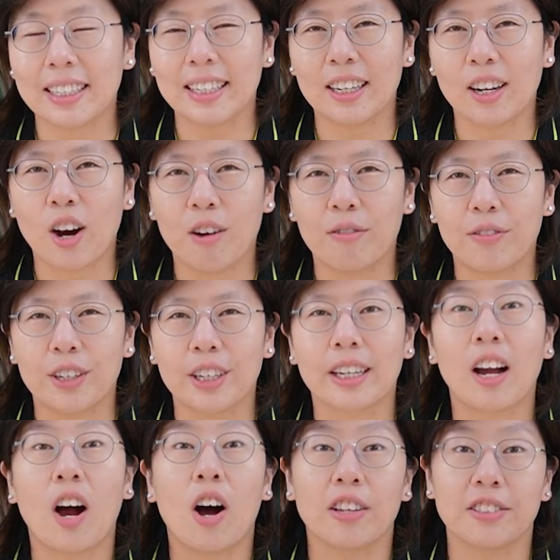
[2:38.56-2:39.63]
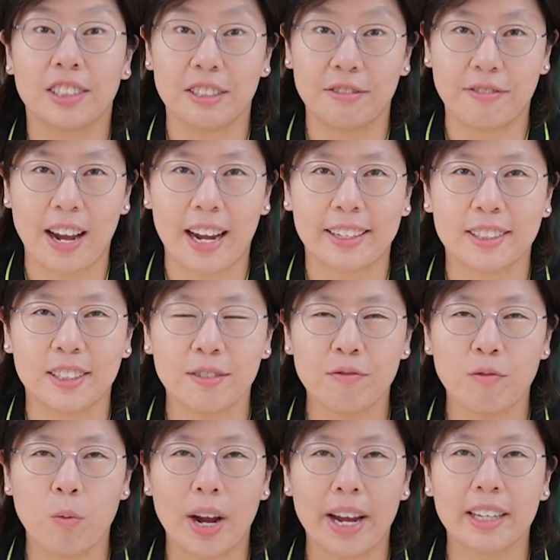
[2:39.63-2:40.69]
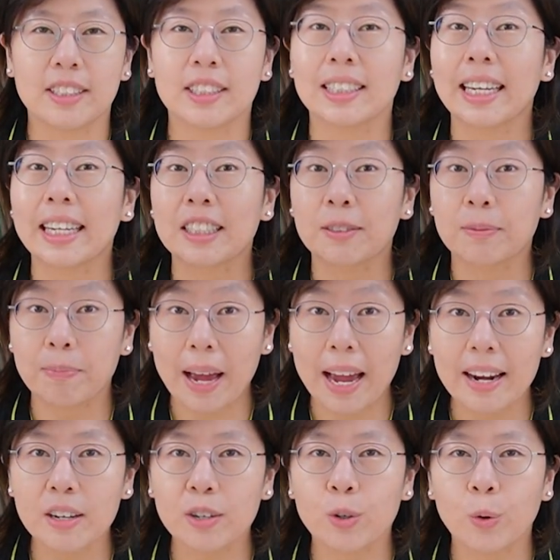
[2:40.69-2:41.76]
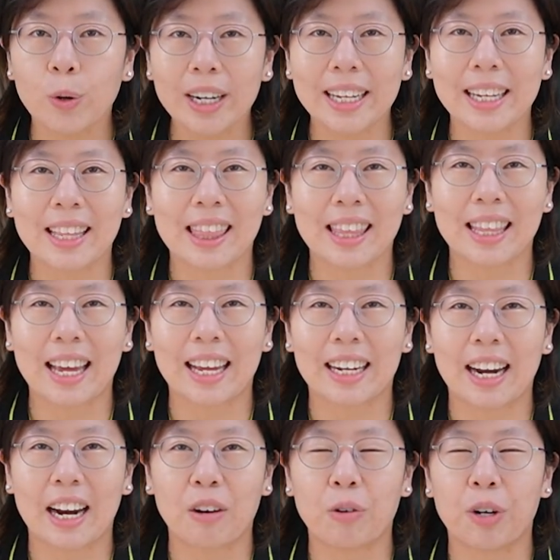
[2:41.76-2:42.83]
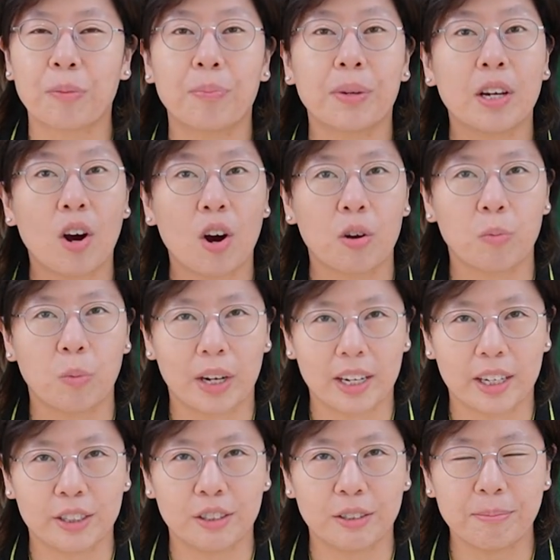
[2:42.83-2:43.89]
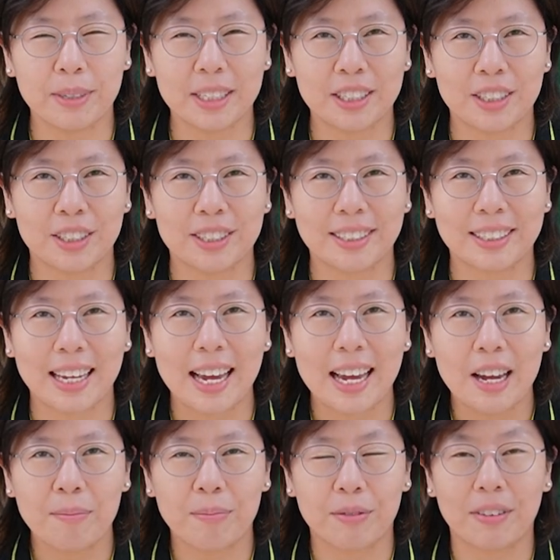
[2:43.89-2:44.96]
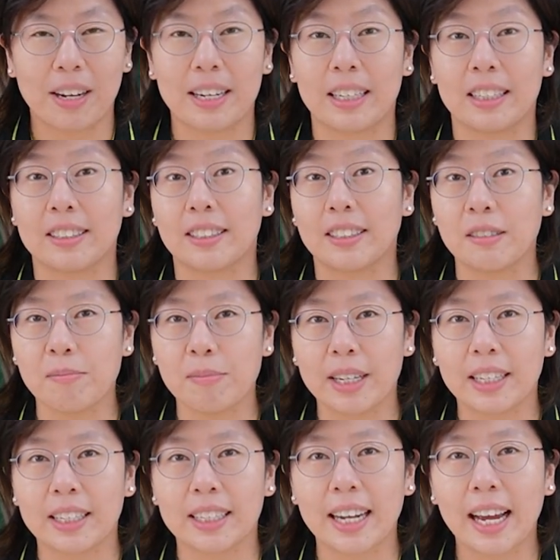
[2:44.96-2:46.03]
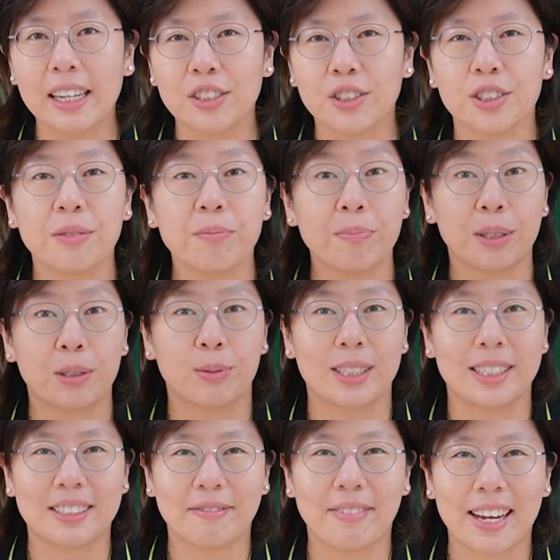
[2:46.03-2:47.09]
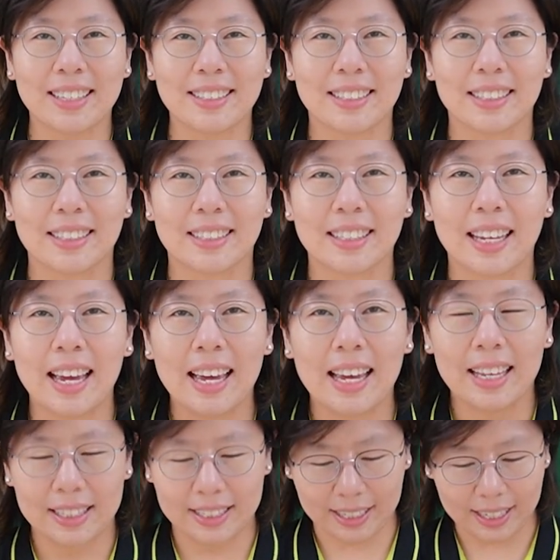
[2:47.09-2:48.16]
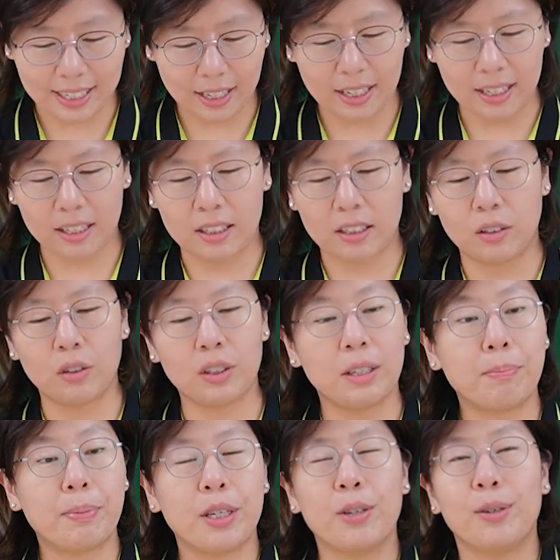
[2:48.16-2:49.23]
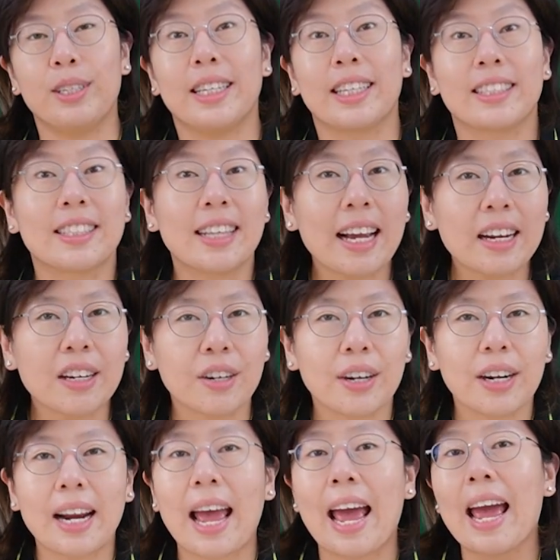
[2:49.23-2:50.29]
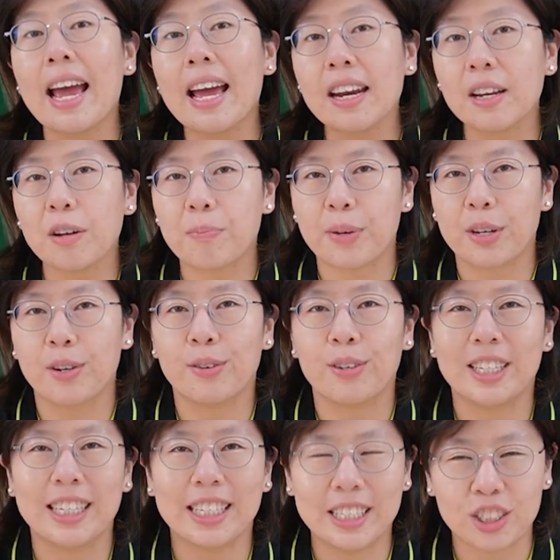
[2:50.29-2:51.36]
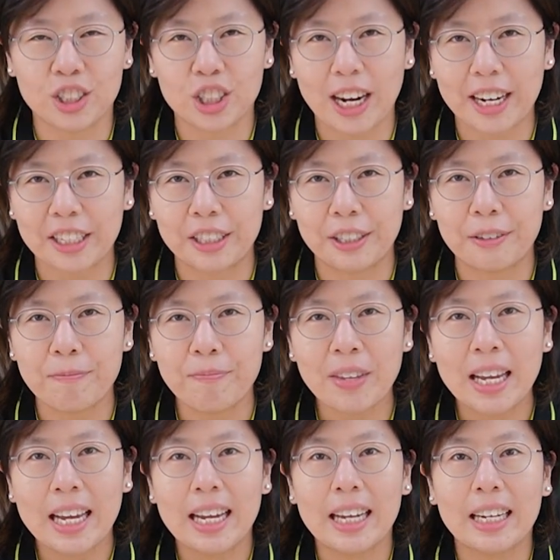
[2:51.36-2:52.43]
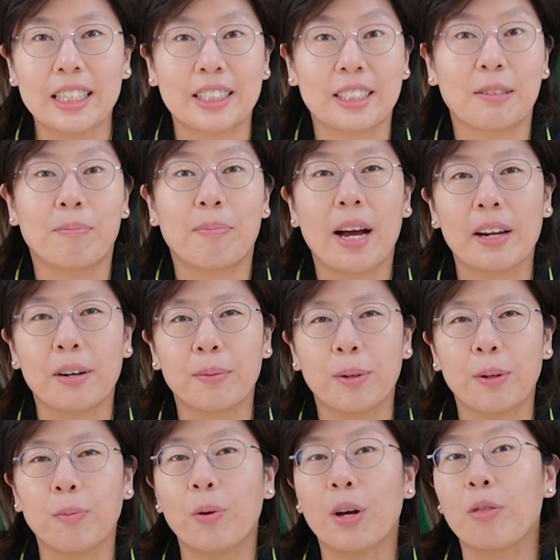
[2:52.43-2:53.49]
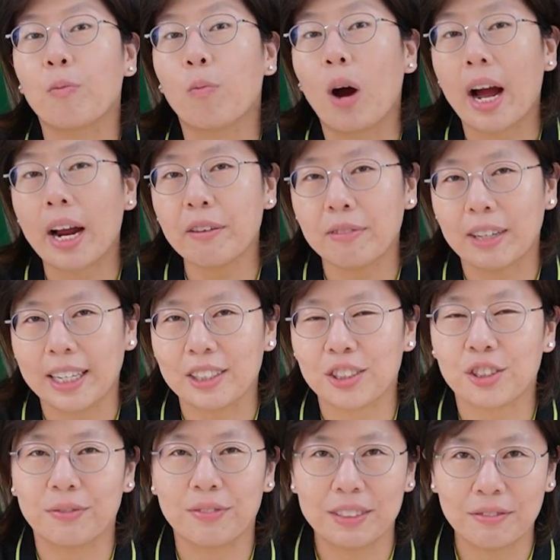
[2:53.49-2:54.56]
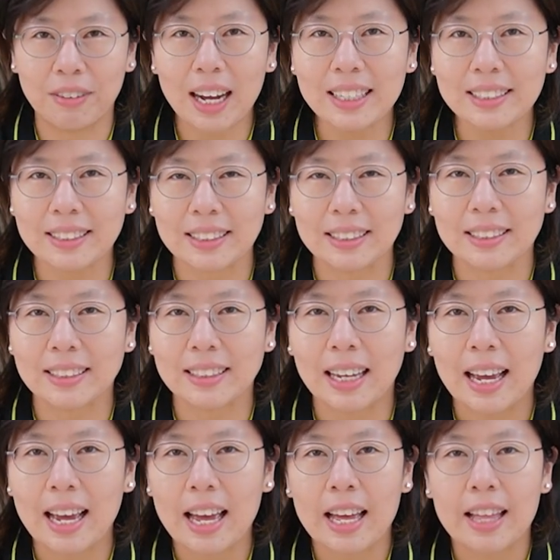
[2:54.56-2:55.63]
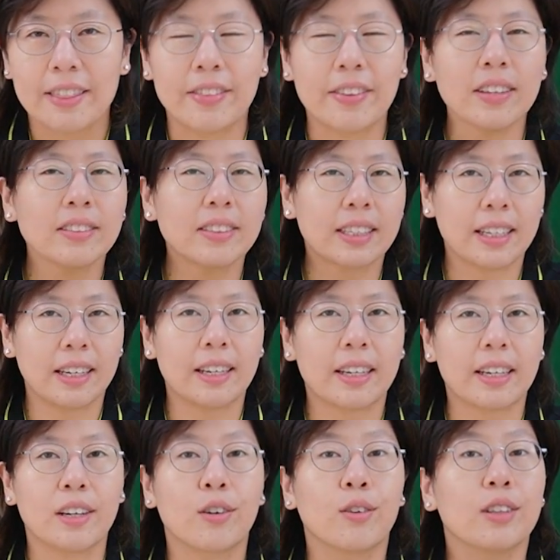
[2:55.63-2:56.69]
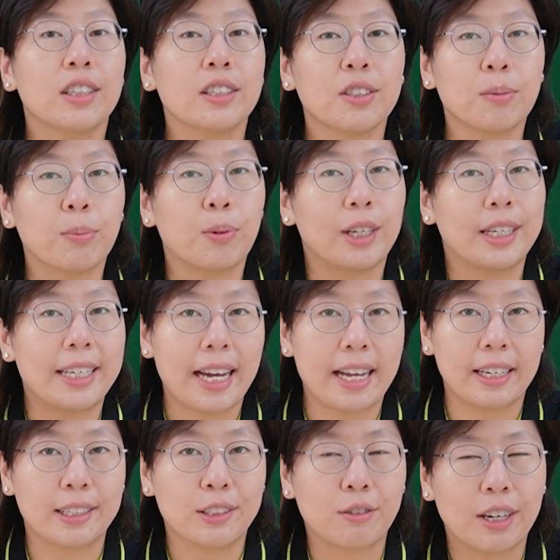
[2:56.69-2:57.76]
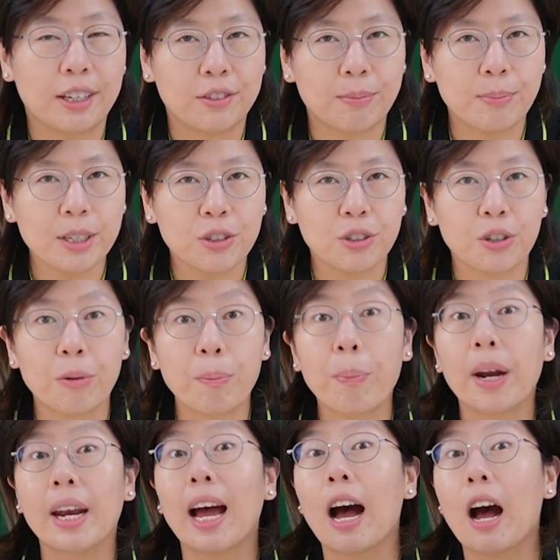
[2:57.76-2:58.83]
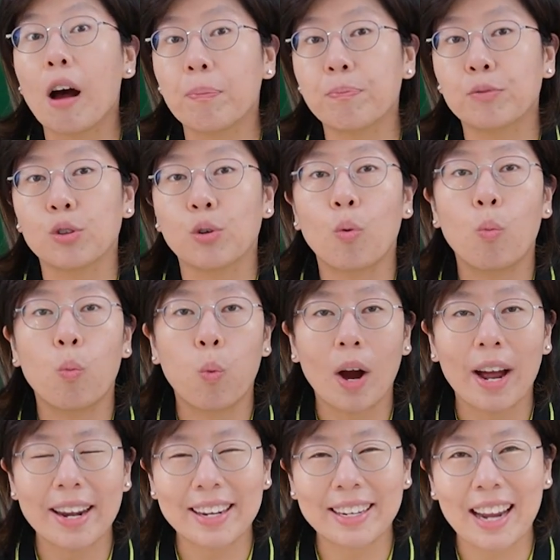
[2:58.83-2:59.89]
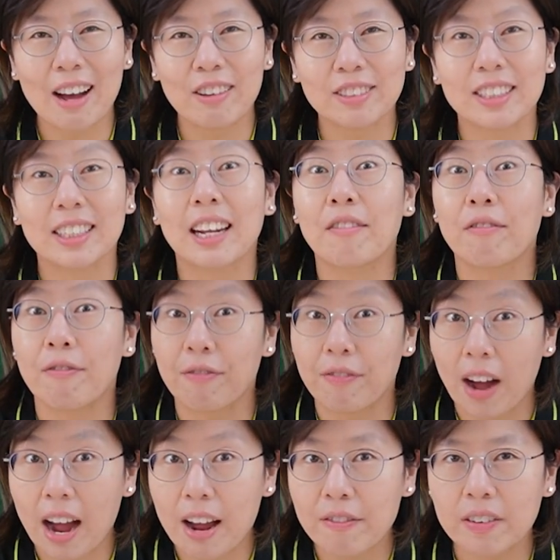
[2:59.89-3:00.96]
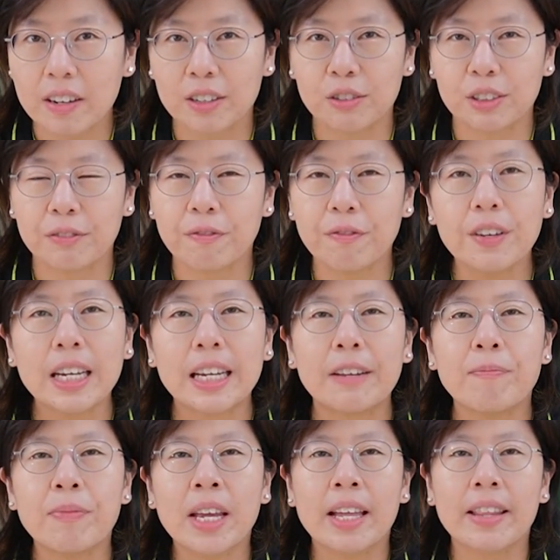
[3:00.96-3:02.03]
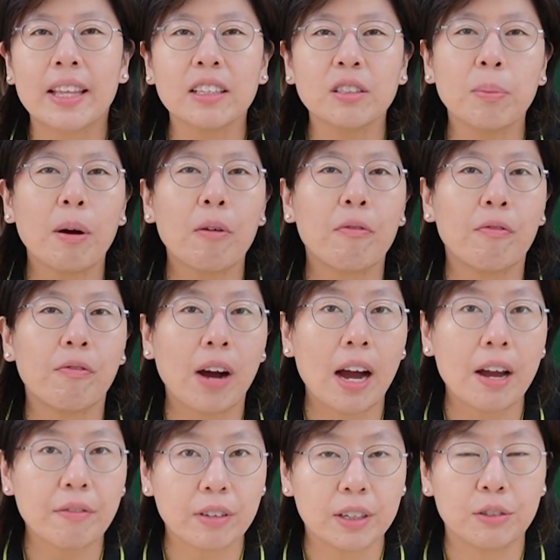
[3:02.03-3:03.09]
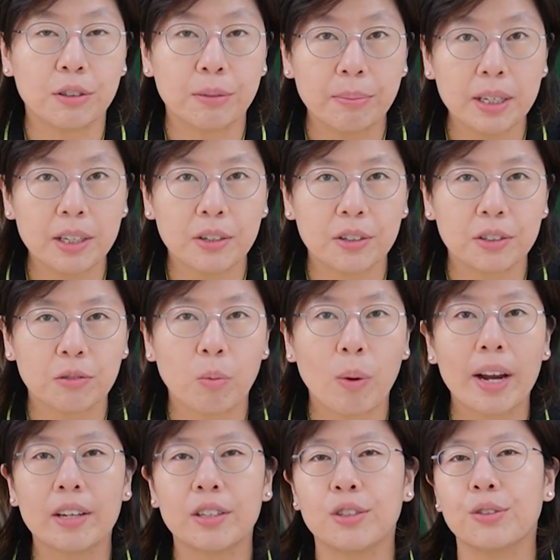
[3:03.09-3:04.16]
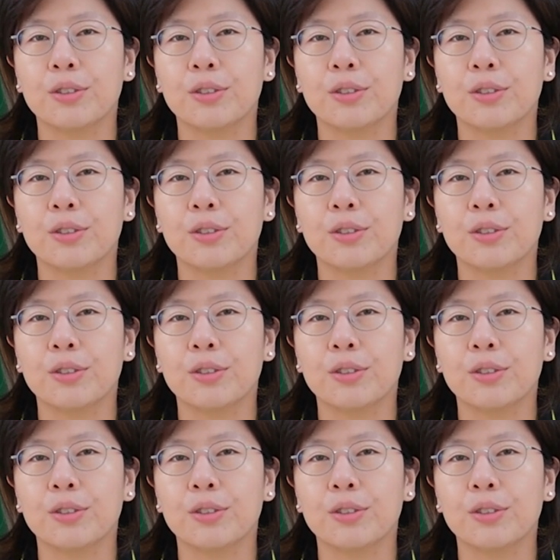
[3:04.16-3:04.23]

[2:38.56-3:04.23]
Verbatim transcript: kit offers cost-effective way to expand your Ethernet network beyond 100 meters, providing same main connection between devices. The kit includes a PoE extender and a PoE injector, and is compatible with wide range of devices. This kit can only support data transmission, but up to 1,500 feet, that's about 500 meters when